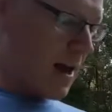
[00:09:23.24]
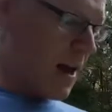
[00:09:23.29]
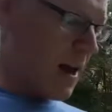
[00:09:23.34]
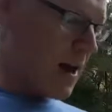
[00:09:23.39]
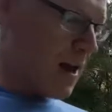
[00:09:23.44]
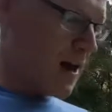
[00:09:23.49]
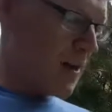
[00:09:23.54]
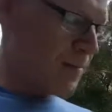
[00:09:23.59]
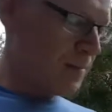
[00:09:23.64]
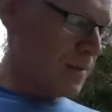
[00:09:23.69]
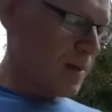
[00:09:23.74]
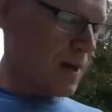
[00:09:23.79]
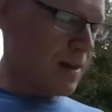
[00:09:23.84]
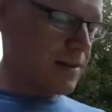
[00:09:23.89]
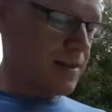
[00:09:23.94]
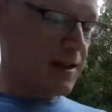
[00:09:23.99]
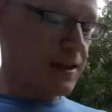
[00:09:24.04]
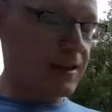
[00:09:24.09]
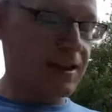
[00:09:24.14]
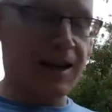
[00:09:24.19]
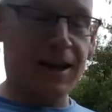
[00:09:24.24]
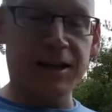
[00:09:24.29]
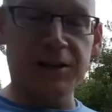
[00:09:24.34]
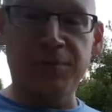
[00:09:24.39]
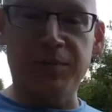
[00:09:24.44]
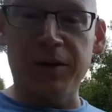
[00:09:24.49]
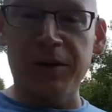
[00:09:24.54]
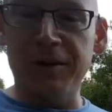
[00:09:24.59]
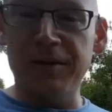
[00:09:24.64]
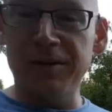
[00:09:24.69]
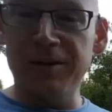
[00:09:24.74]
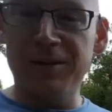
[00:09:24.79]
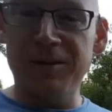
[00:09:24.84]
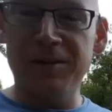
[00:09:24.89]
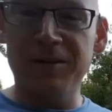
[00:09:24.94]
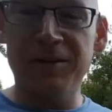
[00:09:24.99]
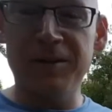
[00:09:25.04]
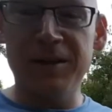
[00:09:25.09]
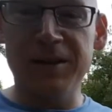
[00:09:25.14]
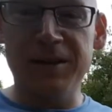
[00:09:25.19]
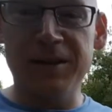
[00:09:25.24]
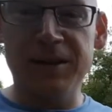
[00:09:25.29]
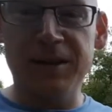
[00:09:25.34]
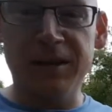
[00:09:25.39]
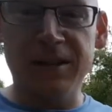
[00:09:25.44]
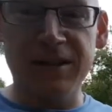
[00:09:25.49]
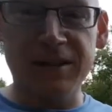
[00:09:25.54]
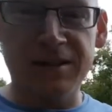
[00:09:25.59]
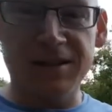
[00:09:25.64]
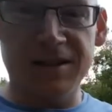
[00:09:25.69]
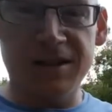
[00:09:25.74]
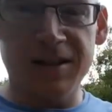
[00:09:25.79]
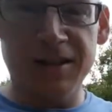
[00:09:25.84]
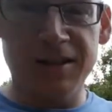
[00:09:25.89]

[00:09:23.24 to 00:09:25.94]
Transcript: And then the last button, which is